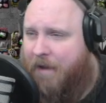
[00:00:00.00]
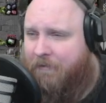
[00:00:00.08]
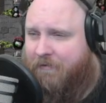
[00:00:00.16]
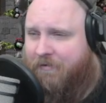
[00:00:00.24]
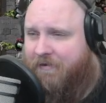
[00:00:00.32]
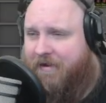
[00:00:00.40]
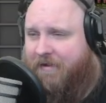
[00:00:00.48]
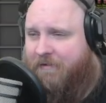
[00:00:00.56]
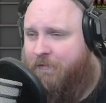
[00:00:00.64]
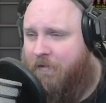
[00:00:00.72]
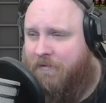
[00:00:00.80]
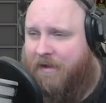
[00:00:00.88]
I'm just going to take
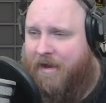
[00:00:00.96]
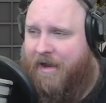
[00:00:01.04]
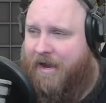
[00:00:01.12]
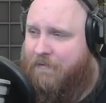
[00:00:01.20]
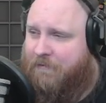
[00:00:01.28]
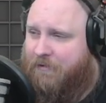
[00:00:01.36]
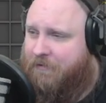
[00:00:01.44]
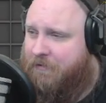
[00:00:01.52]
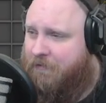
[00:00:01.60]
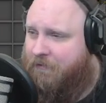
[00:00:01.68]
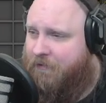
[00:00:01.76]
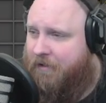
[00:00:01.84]
this one, and we're just
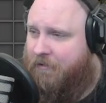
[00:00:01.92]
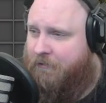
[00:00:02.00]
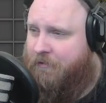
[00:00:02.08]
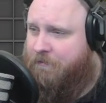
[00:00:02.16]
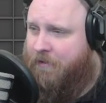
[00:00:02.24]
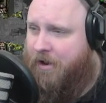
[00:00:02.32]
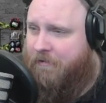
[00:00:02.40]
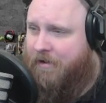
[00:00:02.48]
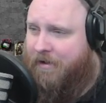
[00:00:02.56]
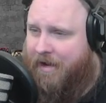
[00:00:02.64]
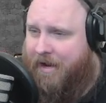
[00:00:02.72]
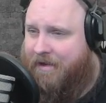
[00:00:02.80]
going to fly it over to
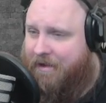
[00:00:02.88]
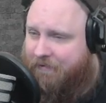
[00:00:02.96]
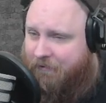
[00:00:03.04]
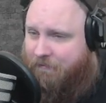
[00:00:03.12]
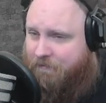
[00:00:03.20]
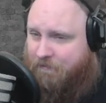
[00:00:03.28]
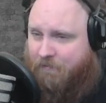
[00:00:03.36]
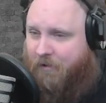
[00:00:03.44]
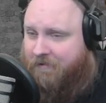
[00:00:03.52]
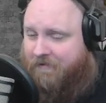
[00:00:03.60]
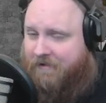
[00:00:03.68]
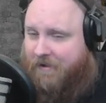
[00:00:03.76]
Byra and let the
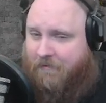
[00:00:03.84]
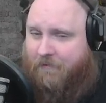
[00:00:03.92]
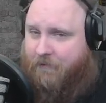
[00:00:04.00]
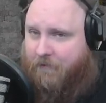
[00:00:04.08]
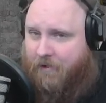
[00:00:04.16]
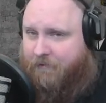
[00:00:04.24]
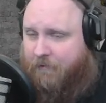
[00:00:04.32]
bots deal with whatever the